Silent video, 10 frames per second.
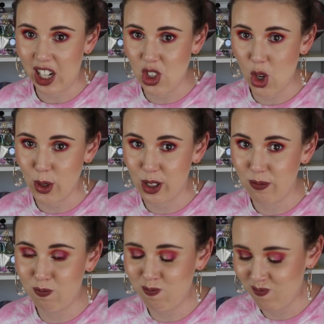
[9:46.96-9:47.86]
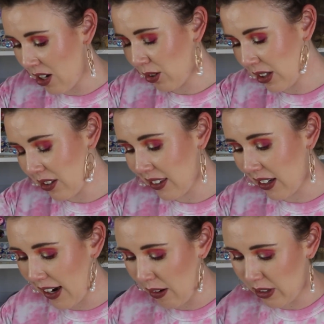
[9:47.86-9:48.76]
a joke. The only thing that
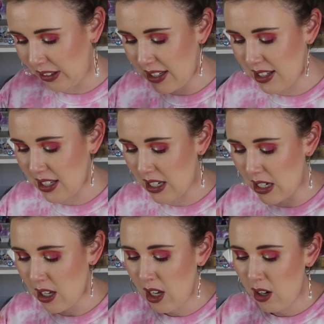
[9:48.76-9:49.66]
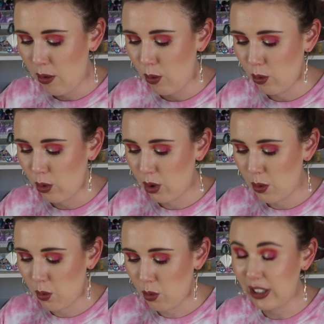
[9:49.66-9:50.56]
I really see
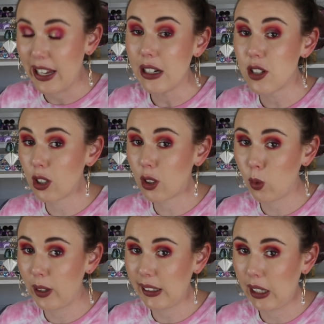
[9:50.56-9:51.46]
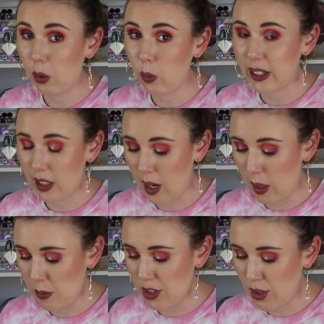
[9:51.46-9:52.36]
related to Cruella when it
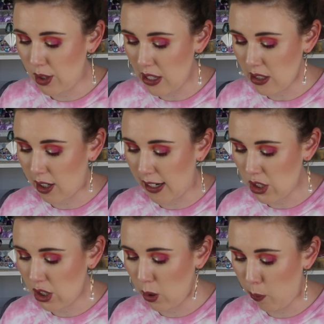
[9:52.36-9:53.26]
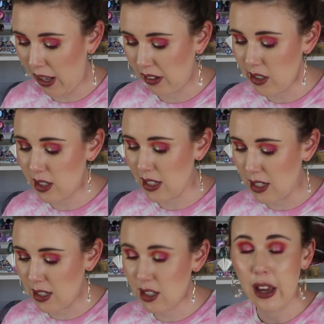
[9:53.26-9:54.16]
comes to these eyeshadow palettes
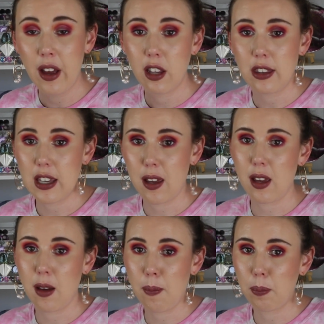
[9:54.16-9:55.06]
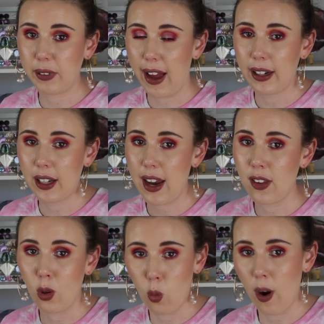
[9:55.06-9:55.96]
is the black
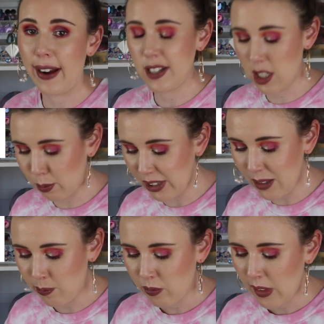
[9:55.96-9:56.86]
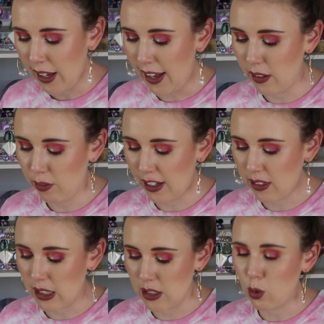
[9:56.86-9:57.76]
and the white split and the fact
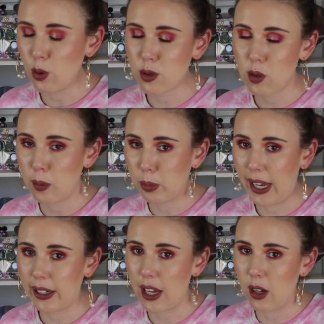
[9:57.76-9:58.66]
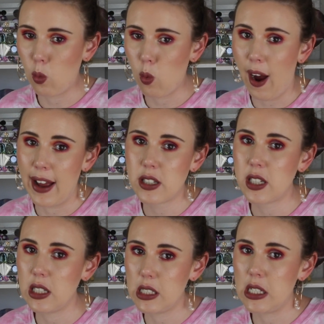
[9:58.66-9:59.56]
that there's also a black and a white
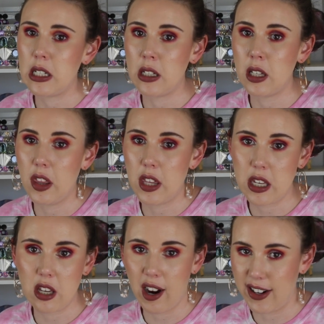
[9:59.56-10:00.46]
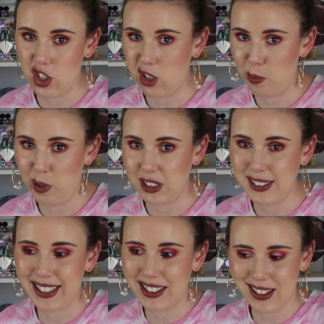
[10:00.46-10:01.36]
in the eyeshadow palette.
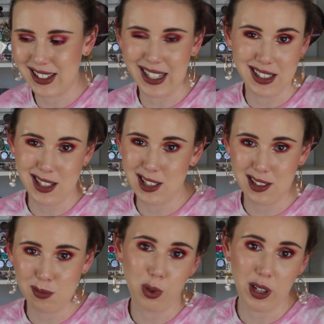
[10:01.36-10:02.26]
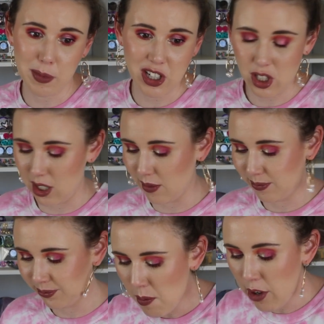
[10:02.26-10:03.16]
Like that's pretty much it.
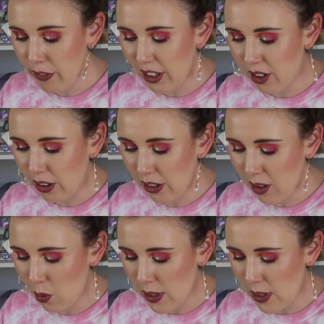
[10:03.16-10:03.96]
Moving on,